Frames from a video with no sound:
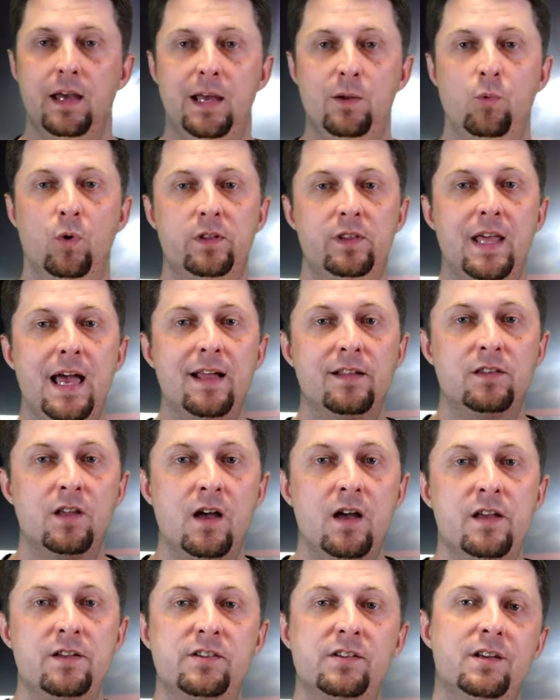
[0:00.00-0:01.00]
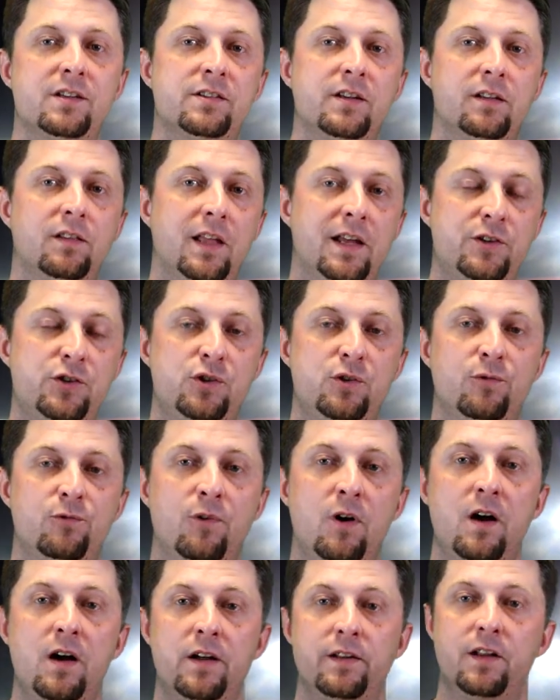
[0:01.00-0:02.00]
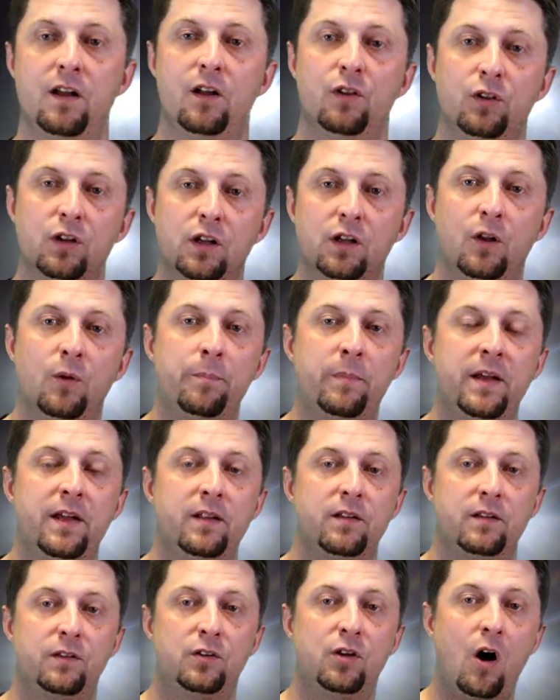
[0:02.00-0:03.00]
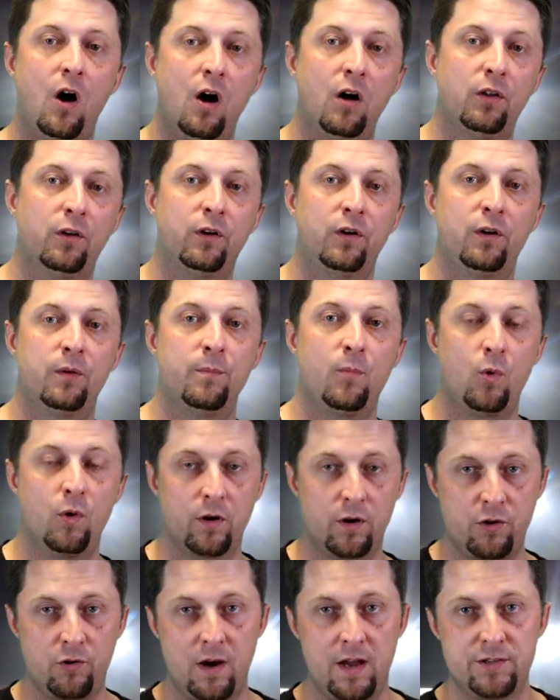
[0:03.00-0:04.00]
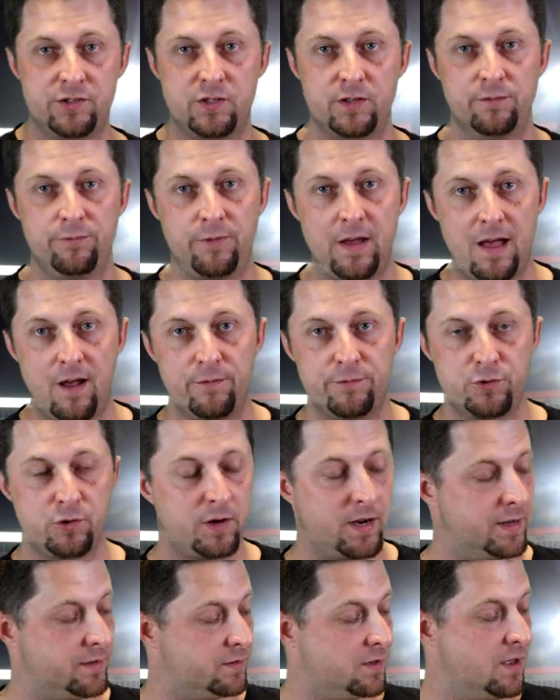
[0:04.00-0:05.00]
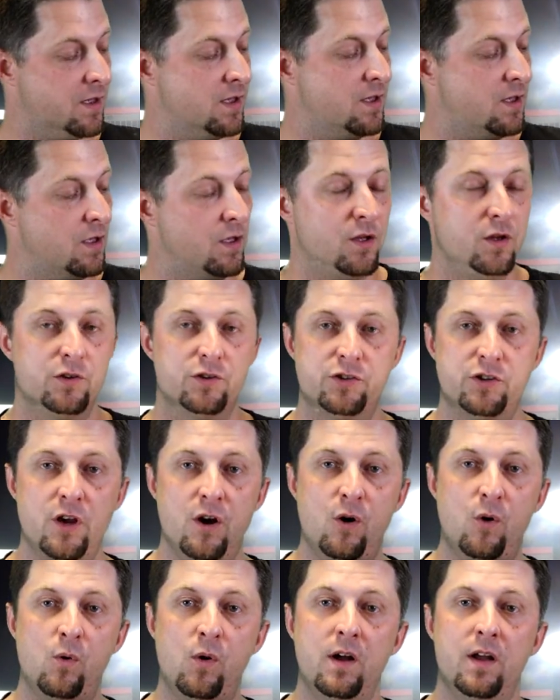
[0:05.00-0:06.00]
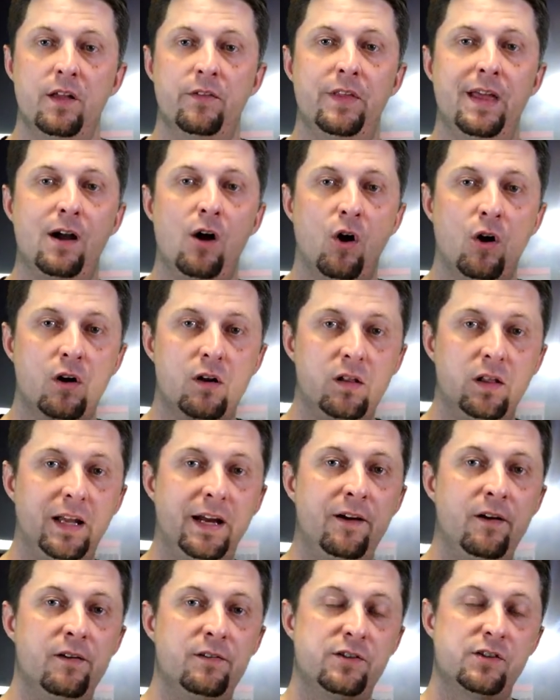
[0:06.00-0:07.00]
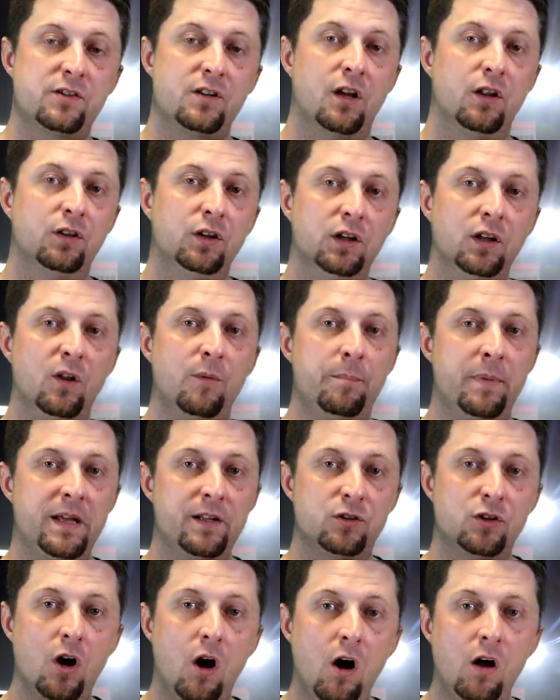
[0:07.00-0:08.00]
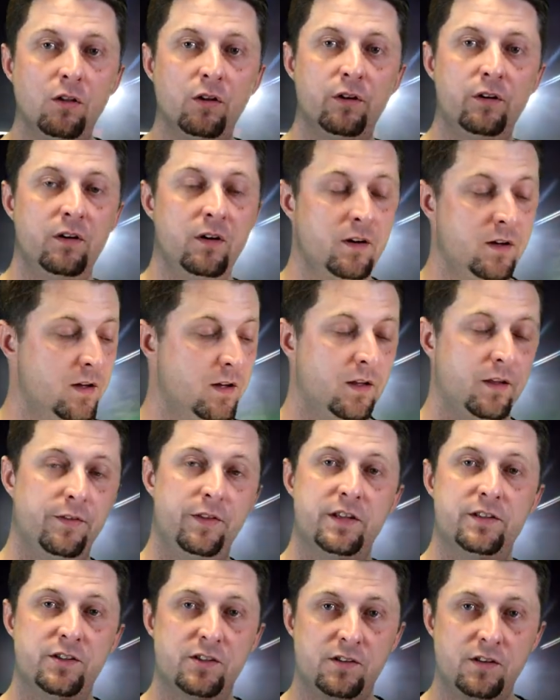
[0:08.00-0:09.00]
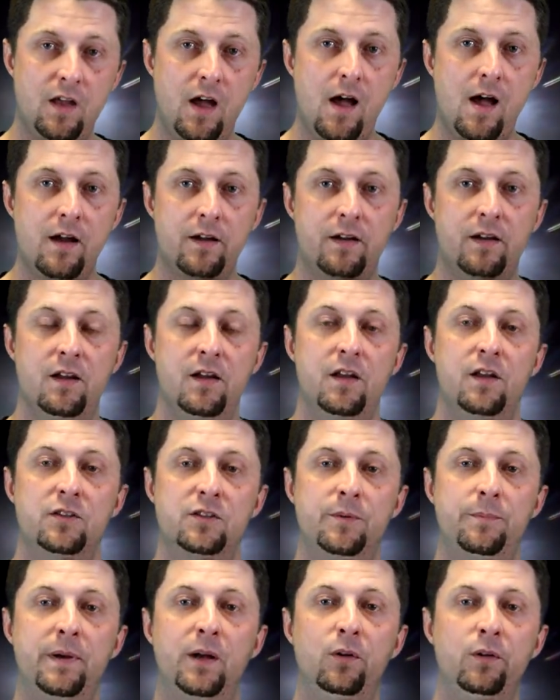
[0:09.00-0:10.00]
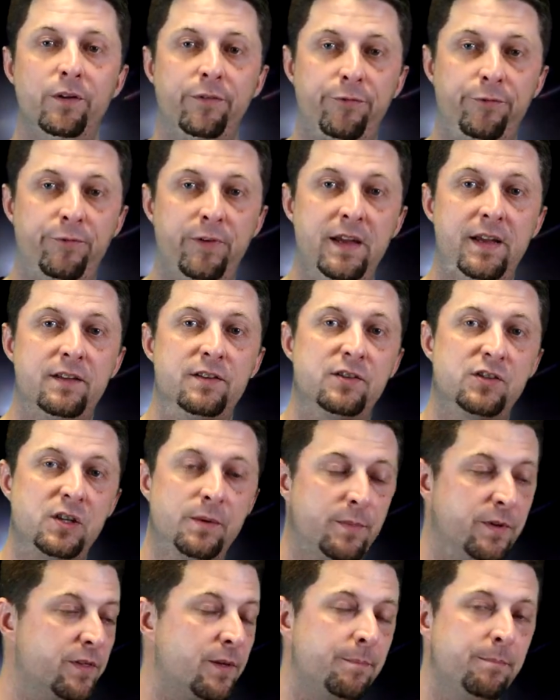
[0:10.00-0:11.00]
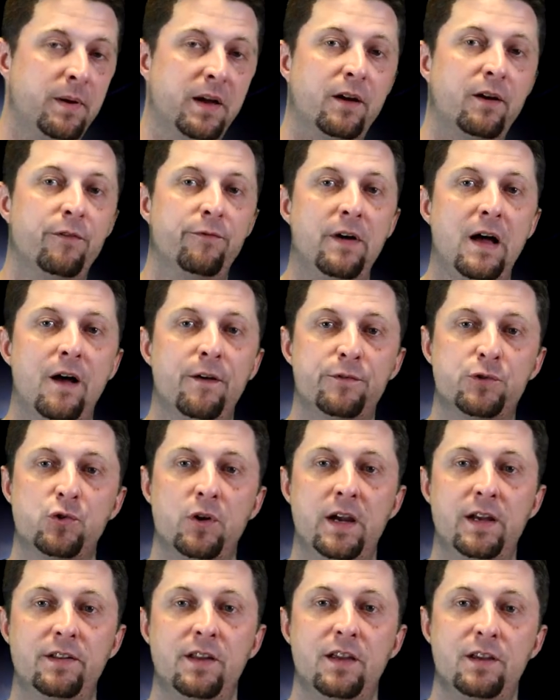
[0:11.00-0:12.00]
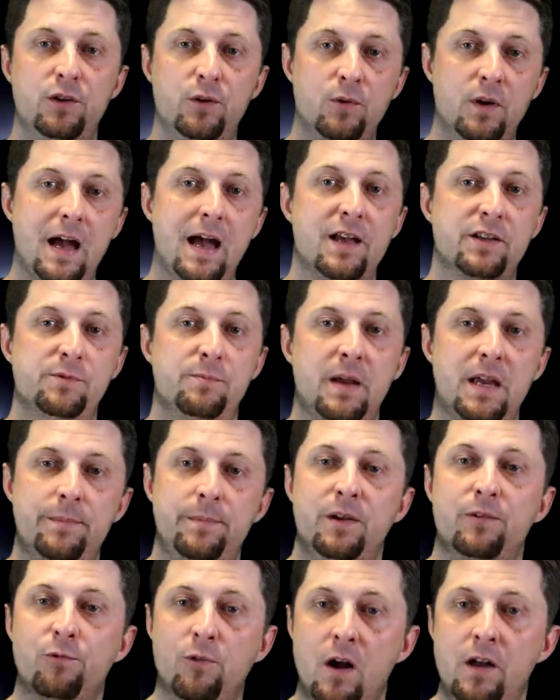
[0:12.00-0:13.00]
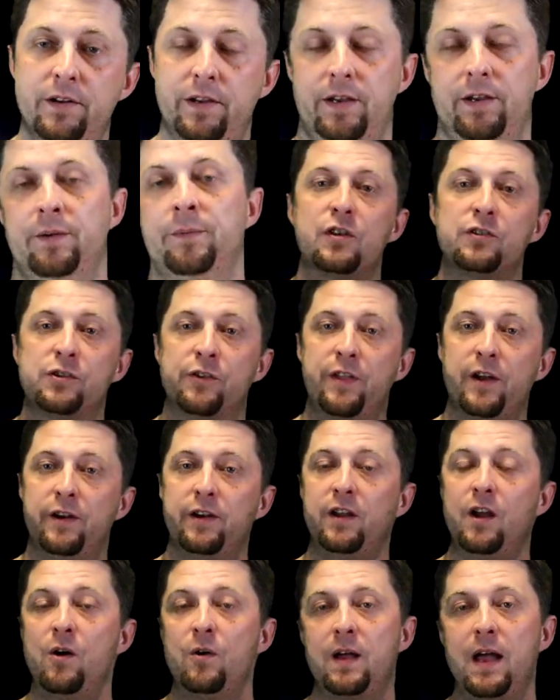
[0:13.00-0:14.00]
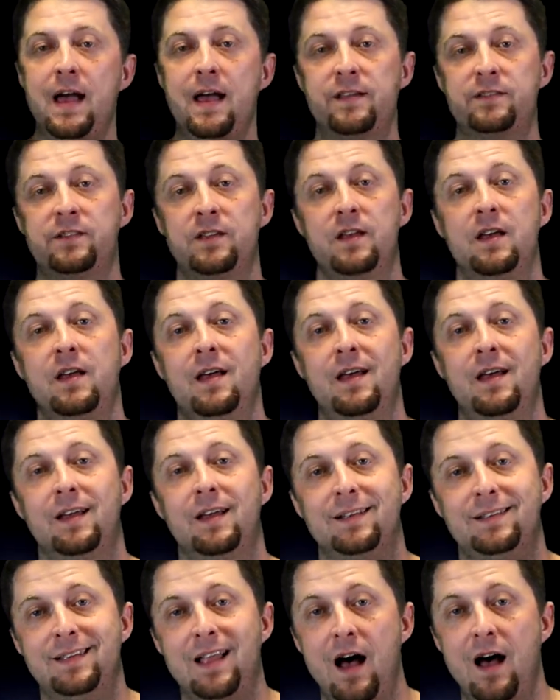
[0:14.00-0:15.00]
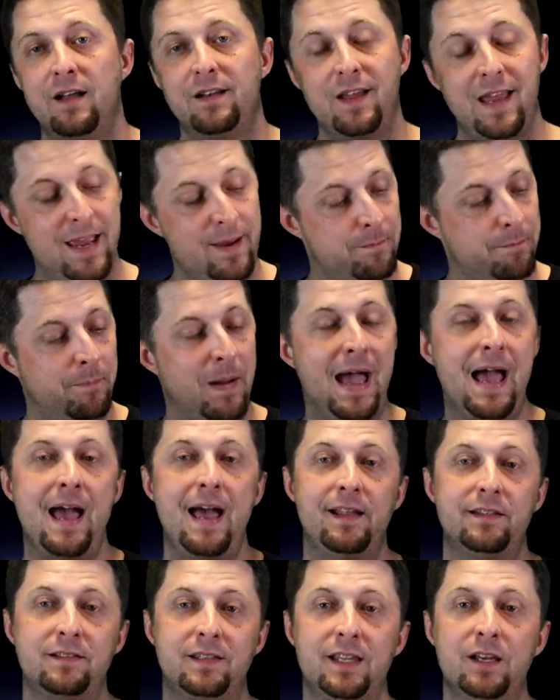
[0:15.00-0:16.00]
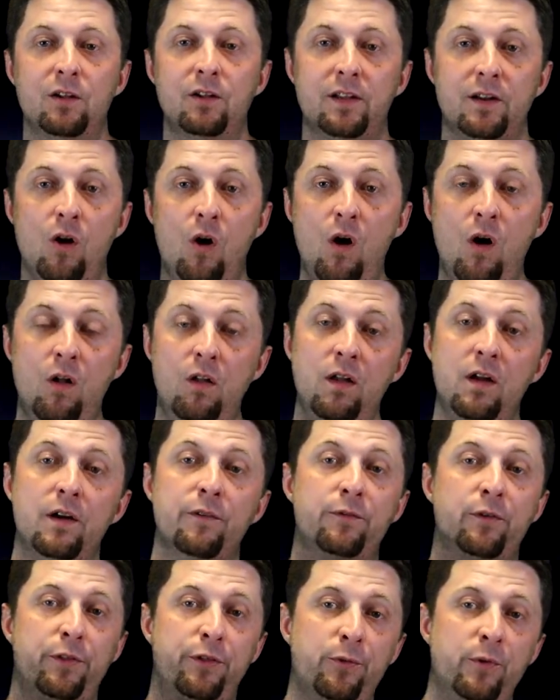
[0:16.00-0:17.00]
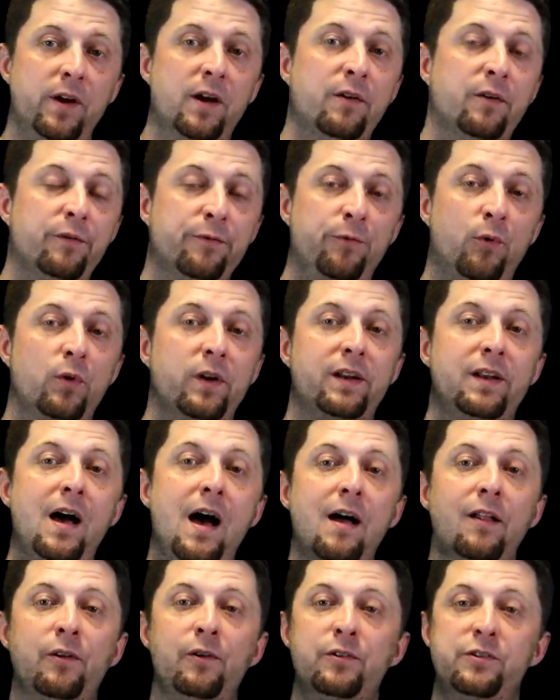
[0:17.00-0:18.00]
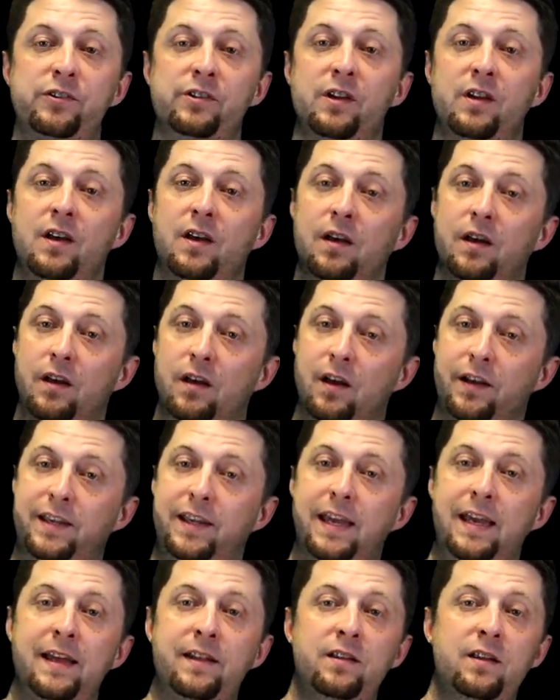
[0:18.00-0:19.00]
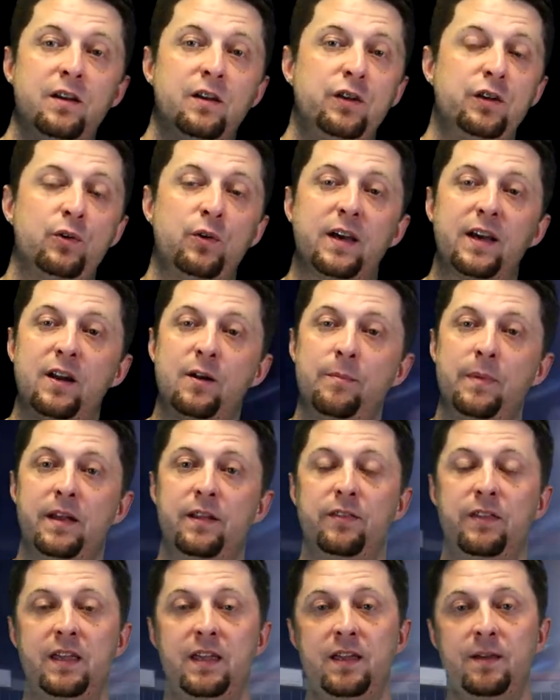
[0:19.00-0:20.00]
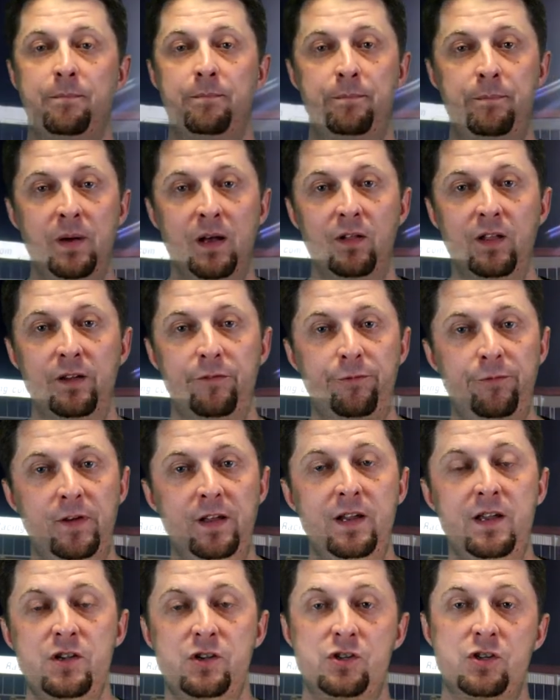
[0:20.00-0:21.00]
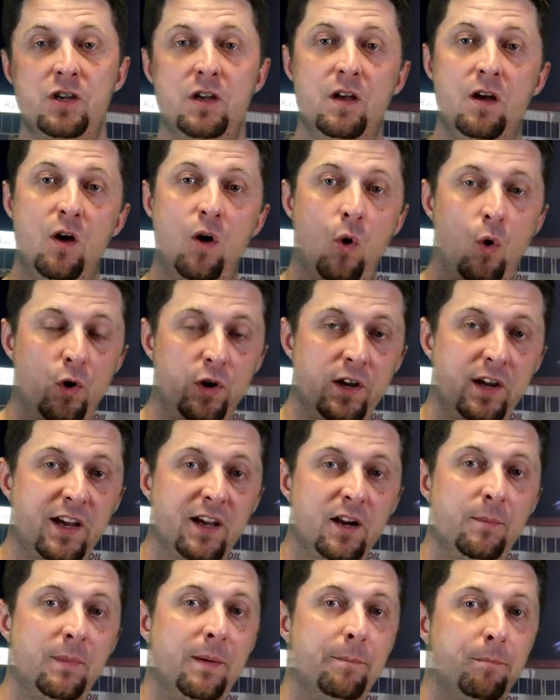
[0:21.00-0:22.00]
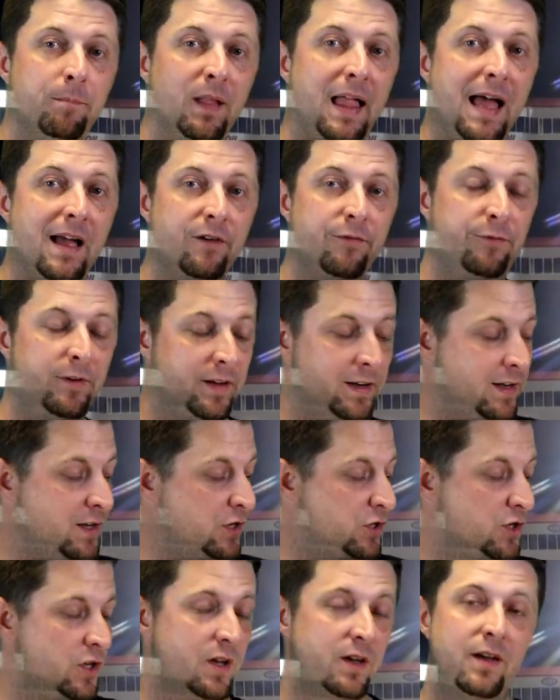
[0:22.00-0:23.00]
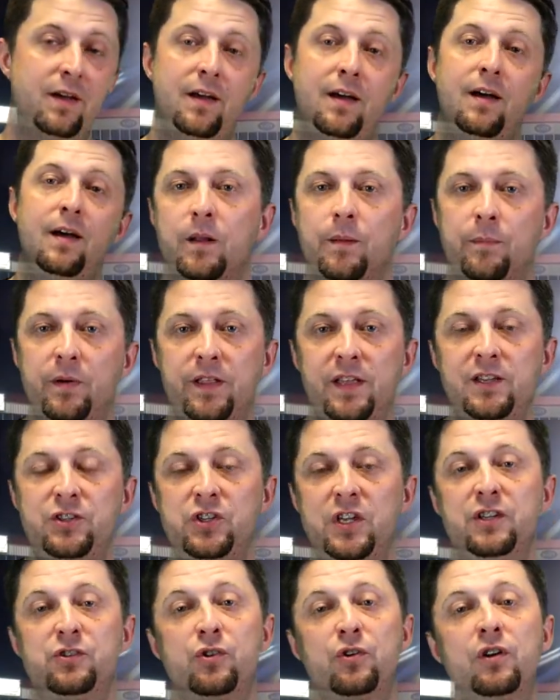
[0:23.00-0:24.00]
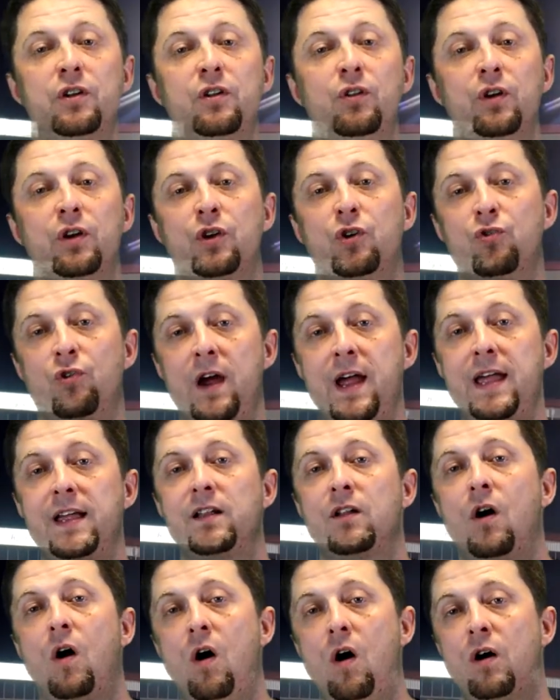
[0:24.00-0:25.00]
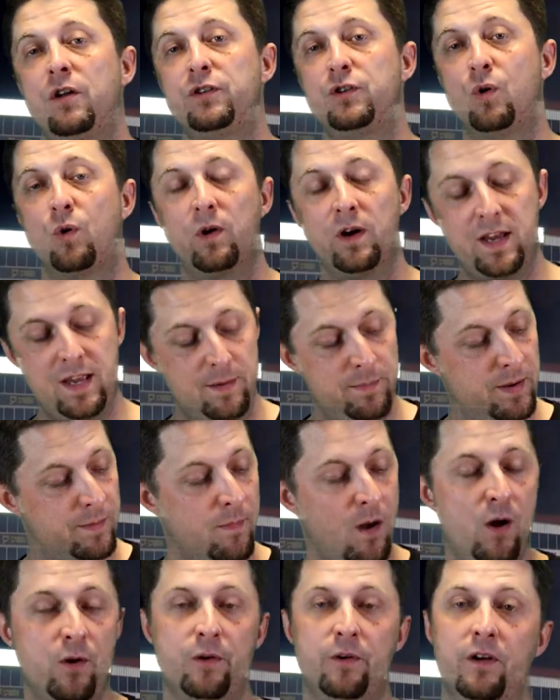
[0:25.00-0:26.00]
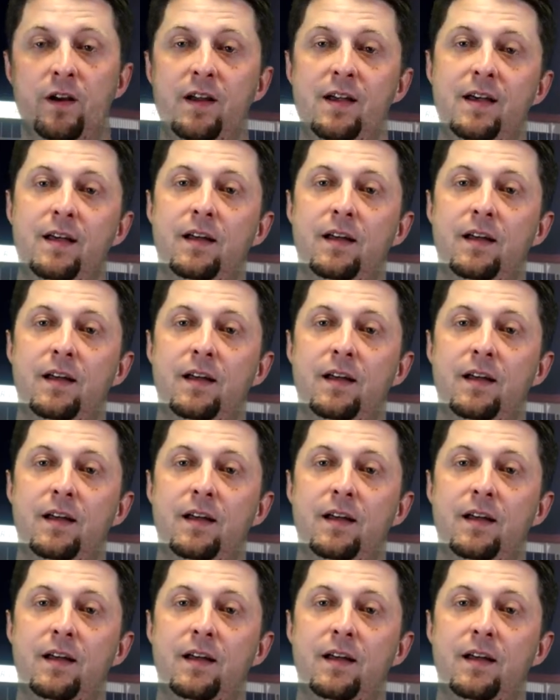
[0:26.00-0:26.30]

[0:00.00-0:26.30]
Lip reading: And what that does is it lets you run a little bit taller, more aggressive valve train. So they are clearanced a little bit taller than stock to be able to fit some of the bigger valve train that you guys may be running. So there you go, guys. Not a bad deal at all for $340. Again, you can get them in the billet finish or you can get them in black finish, but these things are gonna look great on your Hemi motor.